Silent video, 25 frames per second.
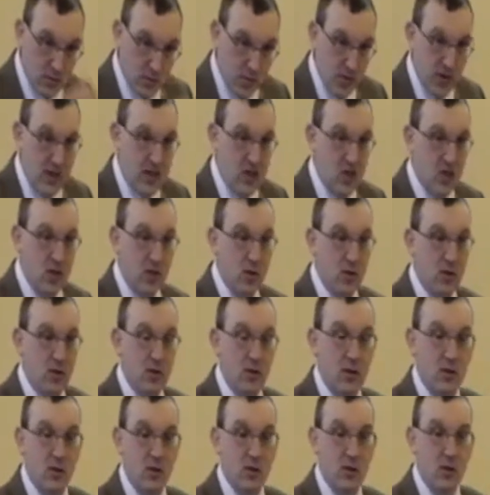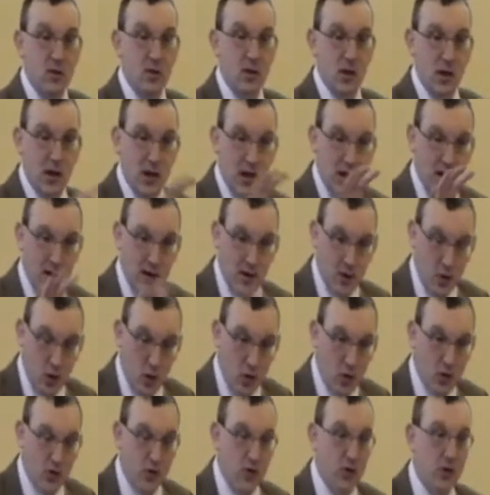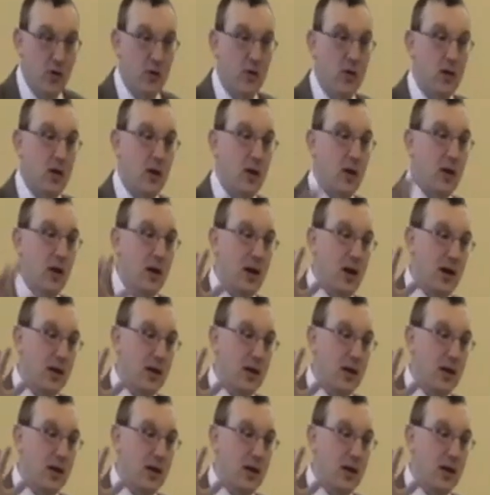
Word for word: priesthood and altar